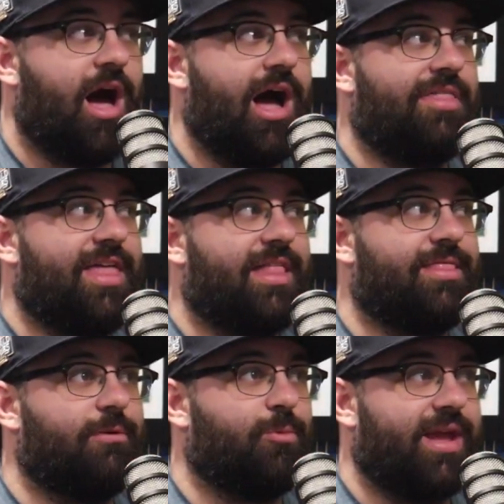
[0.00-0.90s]
Then
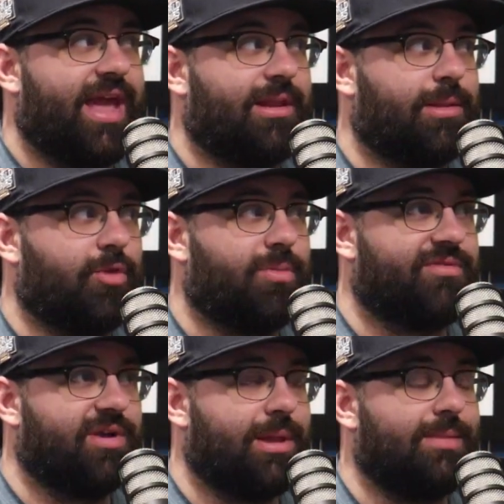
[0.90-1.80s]
we get a little bit of
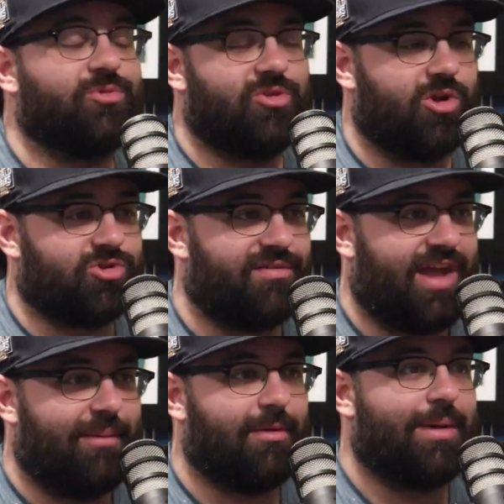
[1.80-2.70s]
a glimpse, we talked off
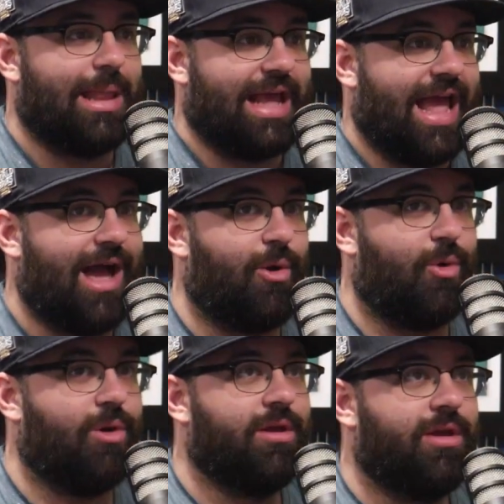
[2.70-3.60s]
camera about like
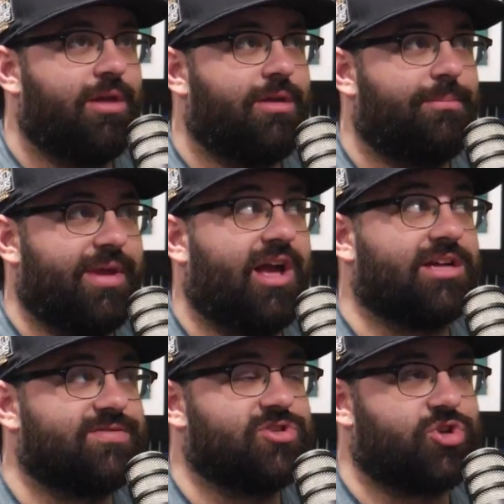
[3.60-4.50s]
how, because
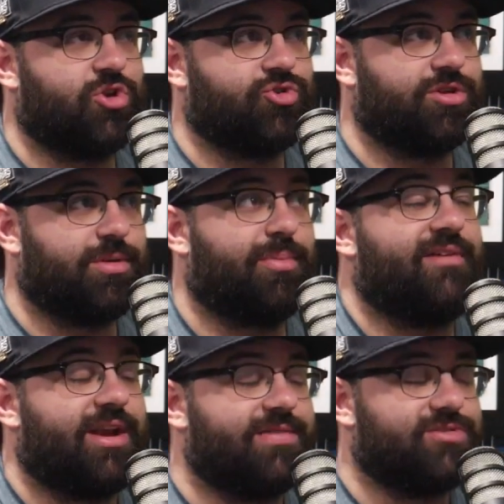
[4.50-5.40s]
of the surgery, the
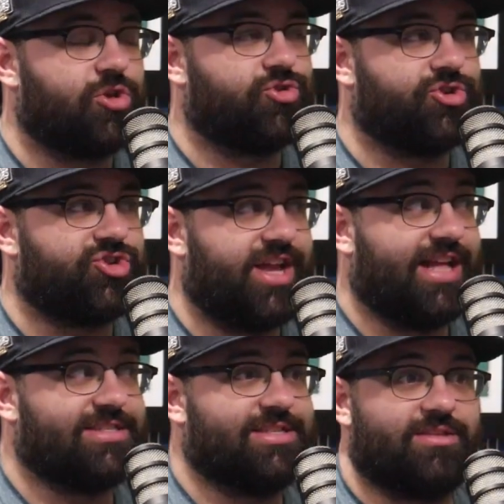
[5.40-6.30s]
preventative surgery she
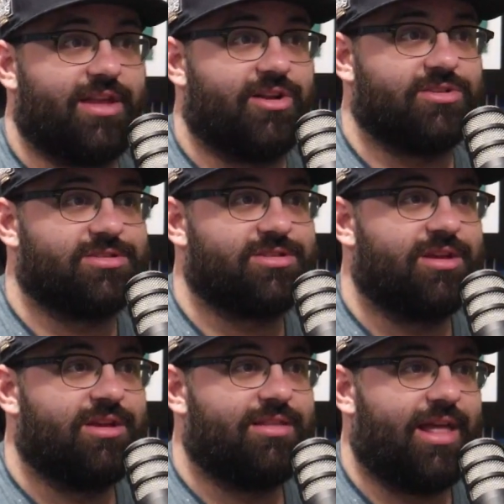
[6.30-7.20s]
gets, that there's
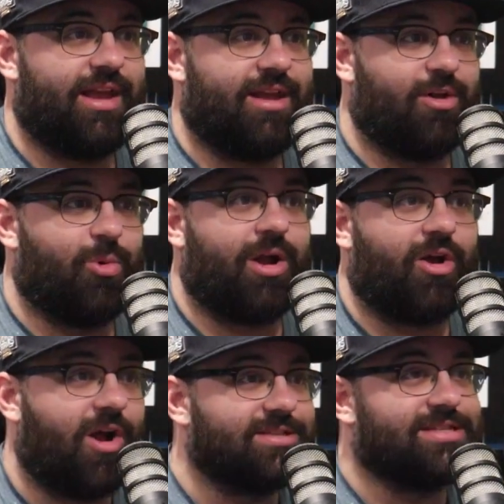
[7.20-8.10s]
like
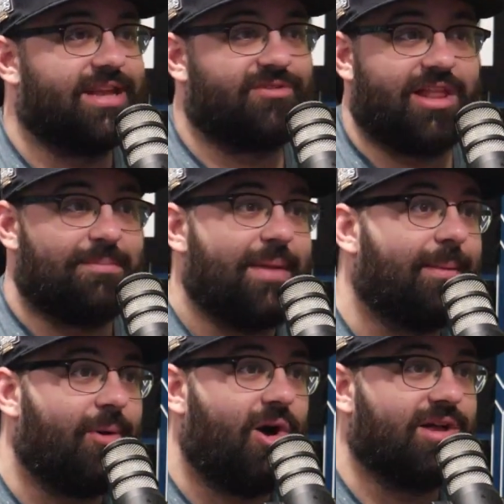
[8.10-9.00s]
quicker onset for like
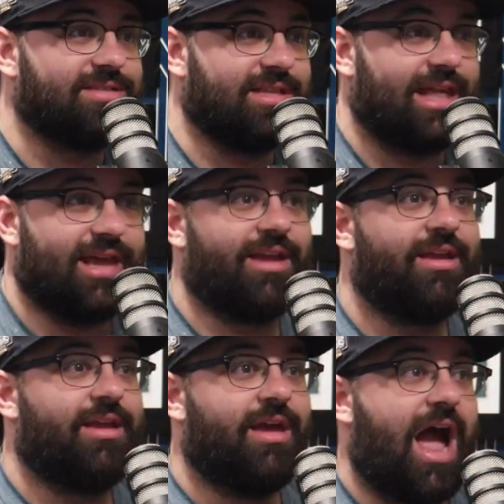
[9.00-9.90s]
menopause, and like
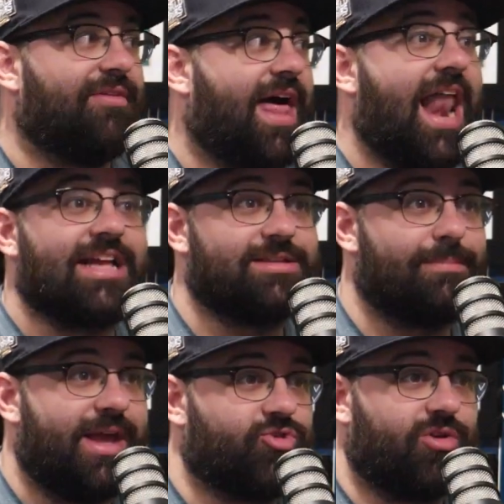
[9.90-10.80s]
how that has a
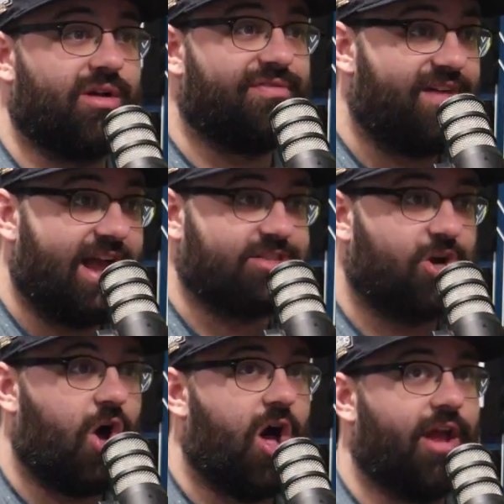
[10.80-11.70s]
major effect
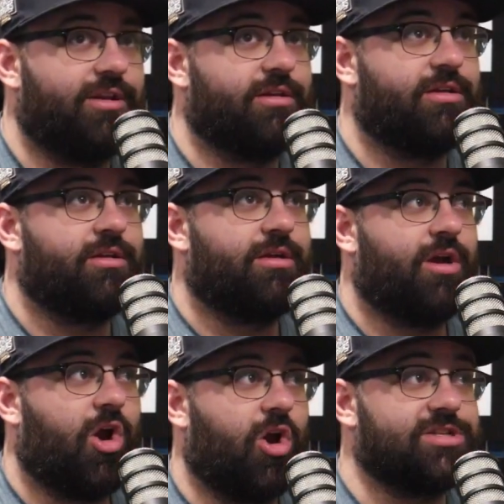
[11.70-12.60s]
on
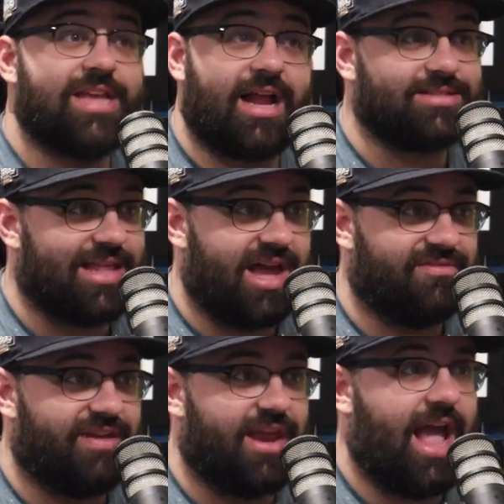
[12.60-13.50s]
her sex
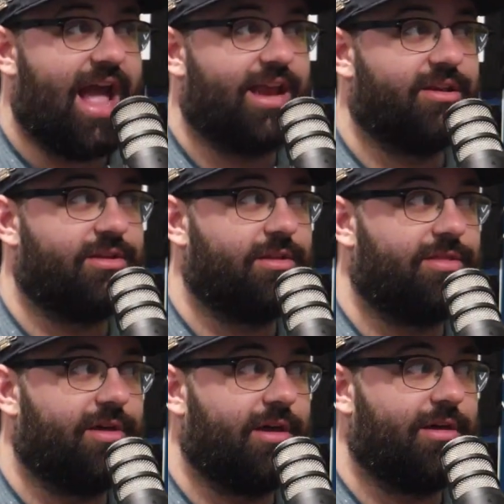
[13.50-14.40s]
life and
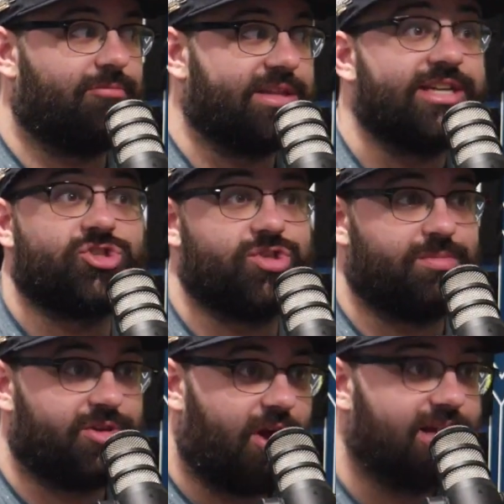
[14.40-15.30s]
the relationship
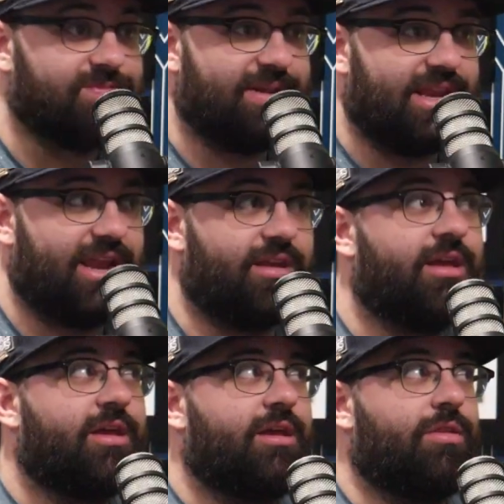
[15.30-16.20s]
with her husband. And
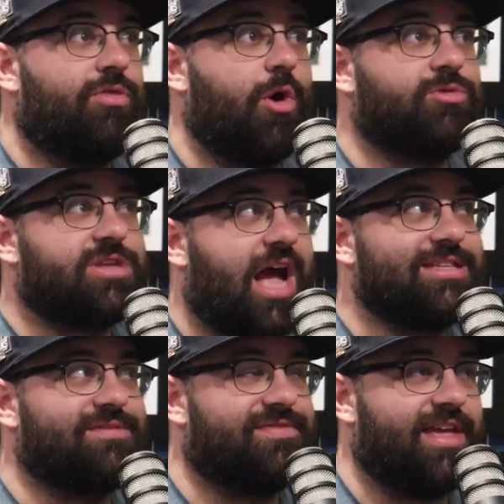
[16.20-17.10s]
those kinds
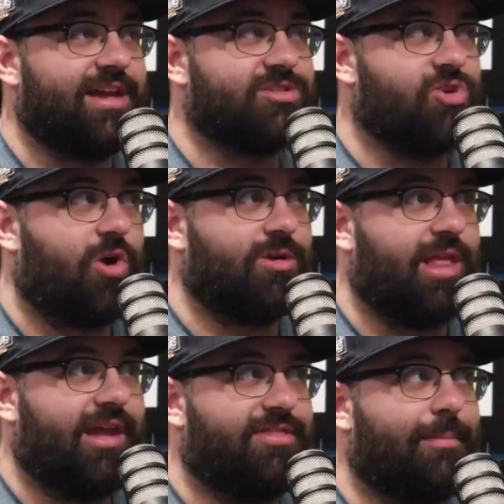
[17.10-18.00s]
of things are
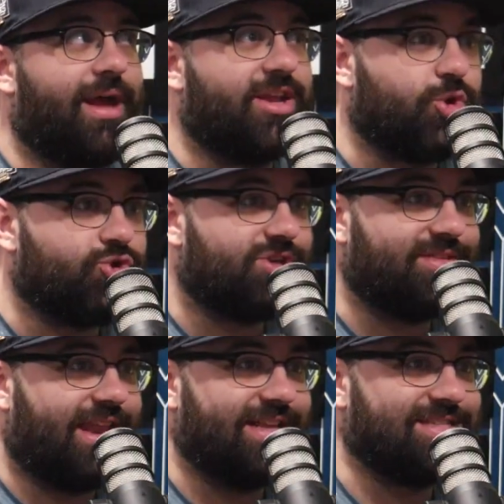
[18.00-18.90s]
like the minutia
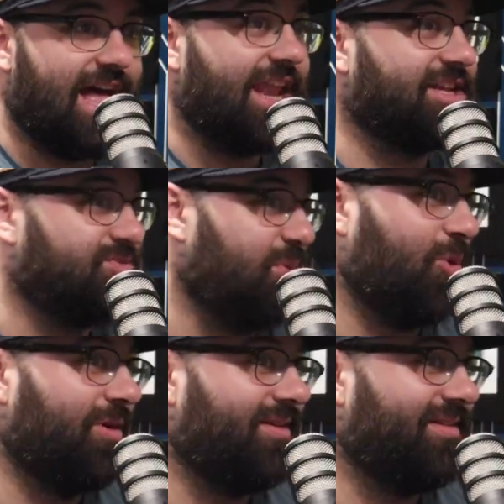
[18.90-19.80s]
that is not
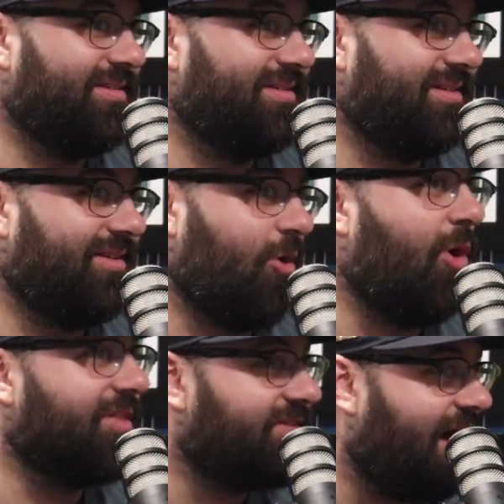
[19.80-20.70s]
explored all
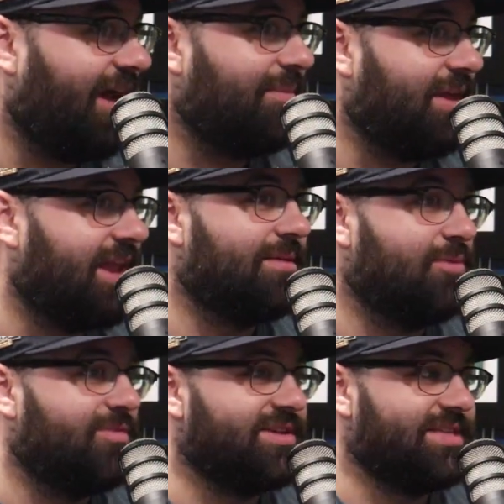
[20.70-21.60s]
the time in
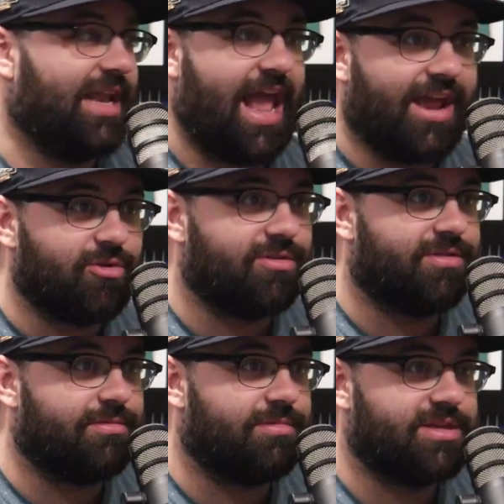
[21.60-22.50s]
movies that handle
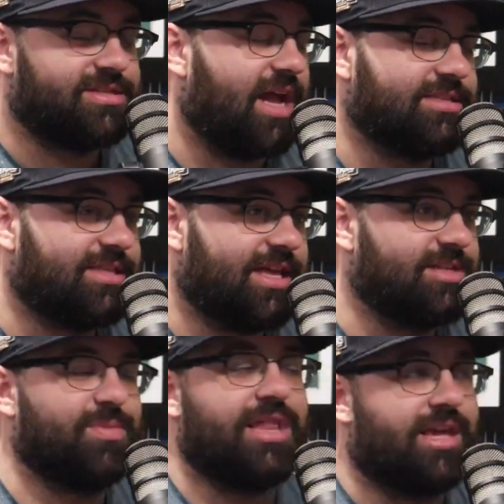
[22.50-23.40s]
these kinds of things.
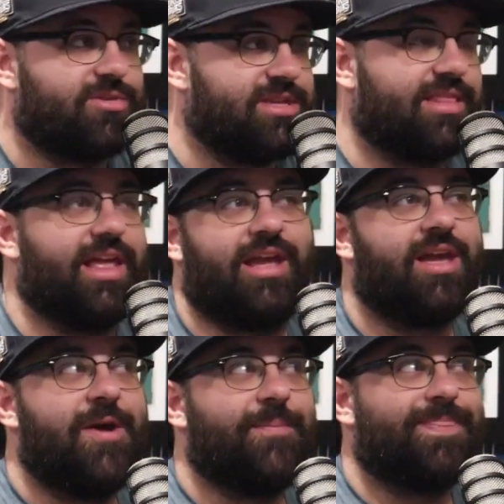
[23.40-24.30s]
But like you said, like
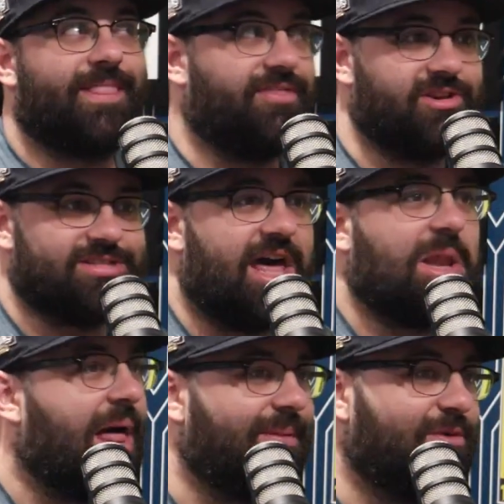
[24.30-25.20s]
there's not a
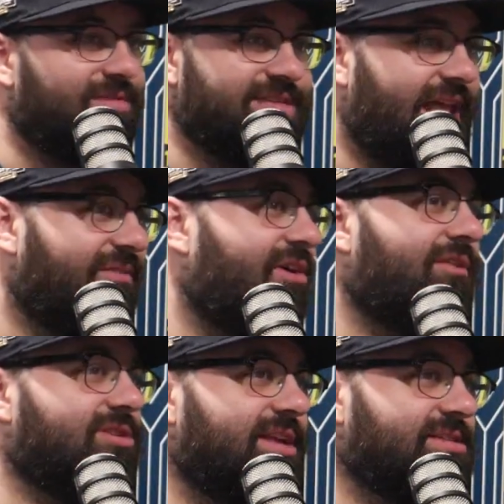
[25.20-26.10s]
lot of movies that have
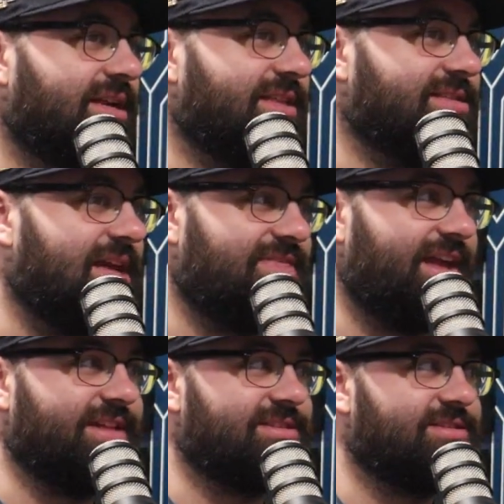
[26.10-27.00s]
covered things like this. I think
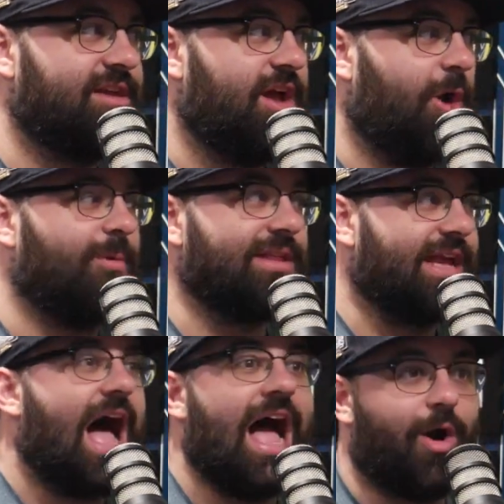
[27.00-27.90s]
it's a really
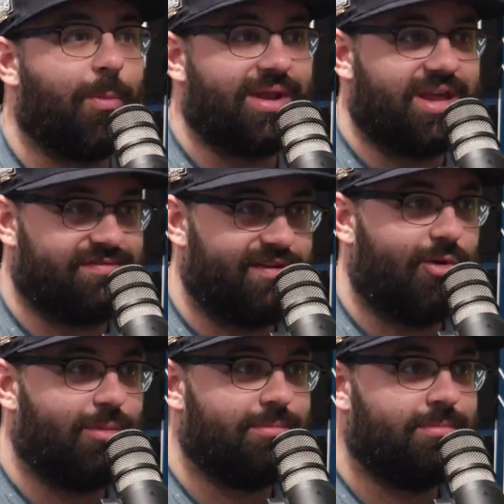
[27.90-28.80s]
eye-opening
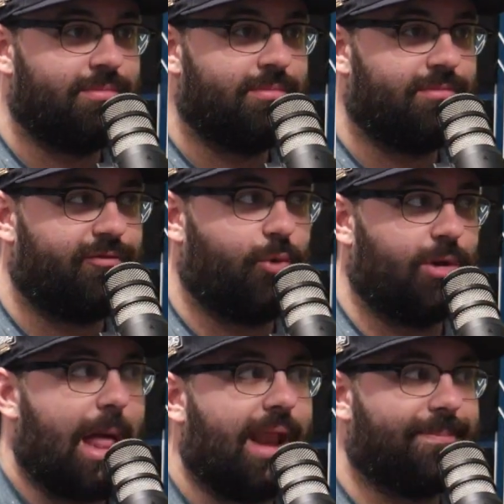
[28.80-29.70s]
film for a
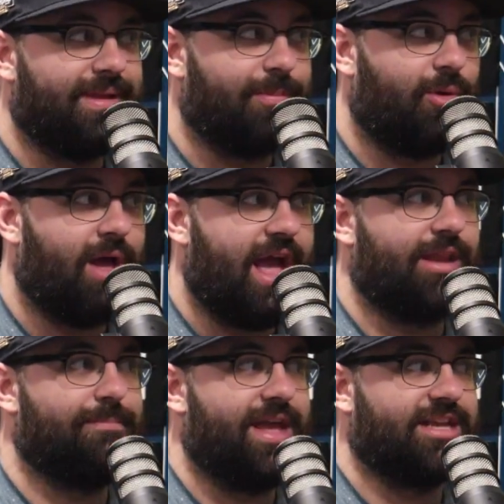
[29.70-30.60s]
lot of people, and
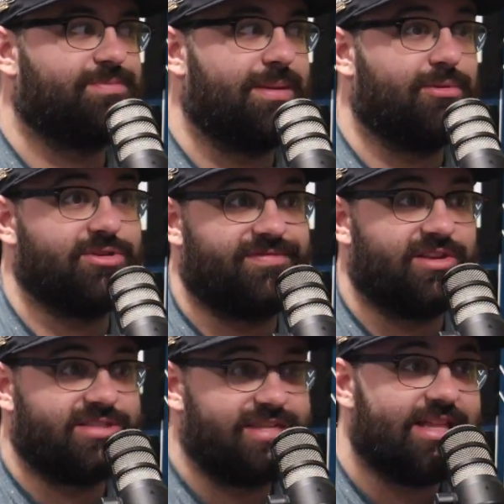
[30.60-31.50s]
it makes people feel
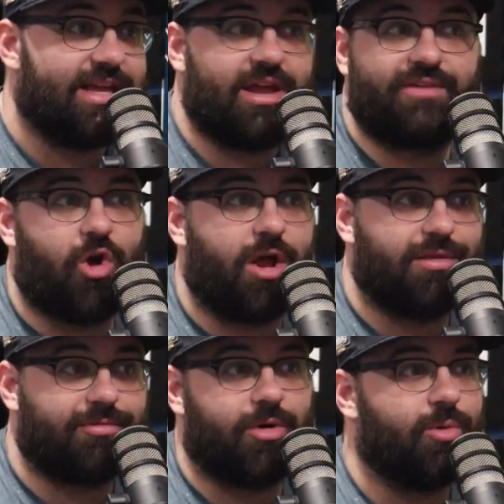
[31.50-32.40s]
seen that have gone
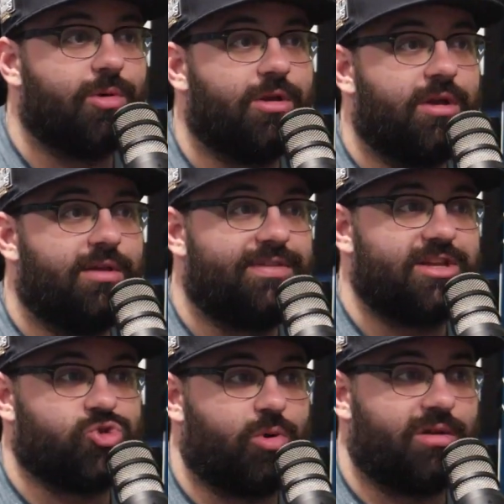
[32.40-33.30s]
through these
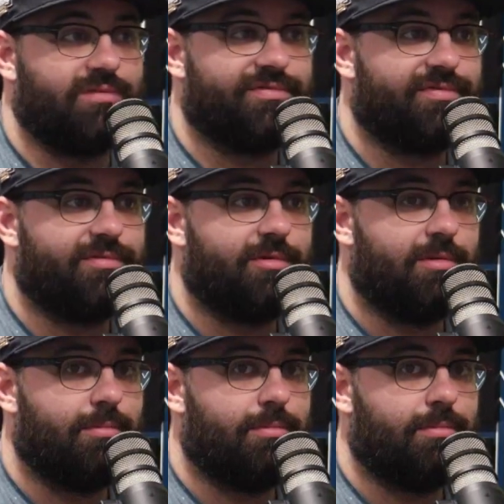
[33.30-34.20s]
sort of
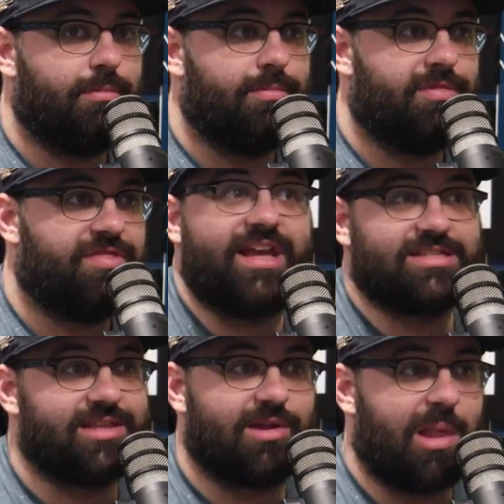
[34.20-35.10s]
things
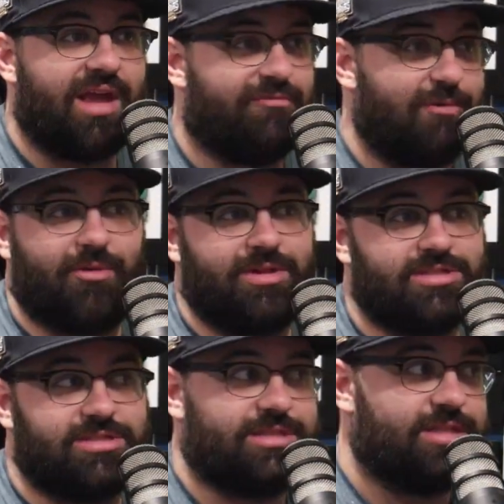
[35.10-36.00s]
in their life, whether
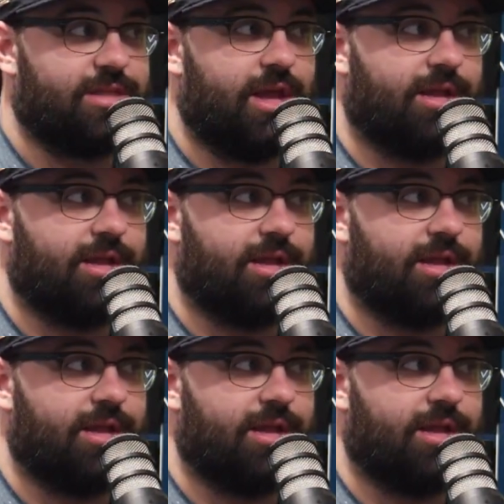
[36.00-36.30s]
it's a